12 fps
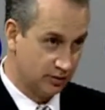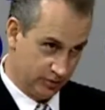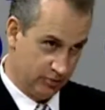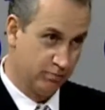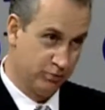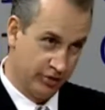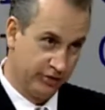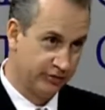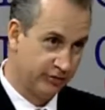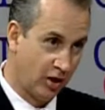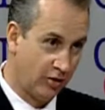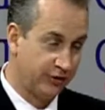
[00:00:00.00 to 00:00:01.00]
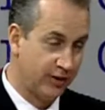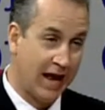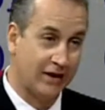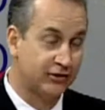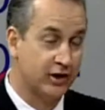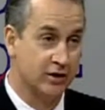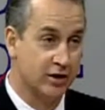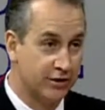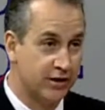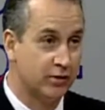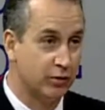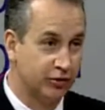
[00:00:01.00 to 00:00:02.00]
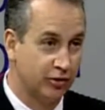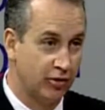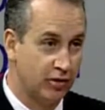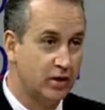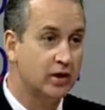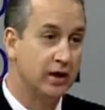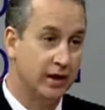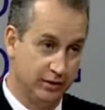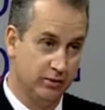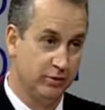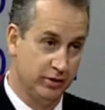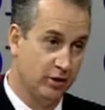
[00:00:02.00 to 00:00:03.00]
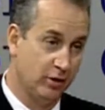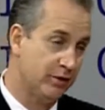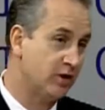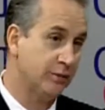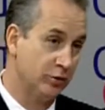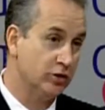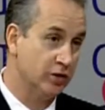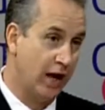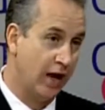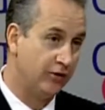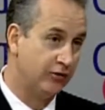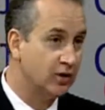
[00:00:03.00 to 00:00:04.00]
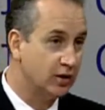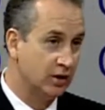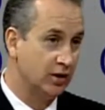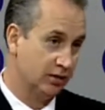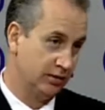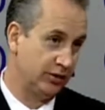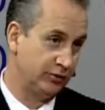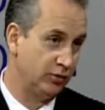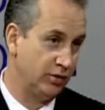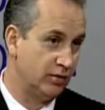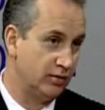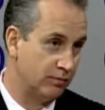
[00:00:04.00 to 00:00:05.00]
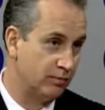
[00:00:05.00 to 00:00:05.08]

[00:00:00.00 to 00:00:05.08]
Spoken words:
you know, billions of dollars, asking nothing in return, and they'll become good guys. That's what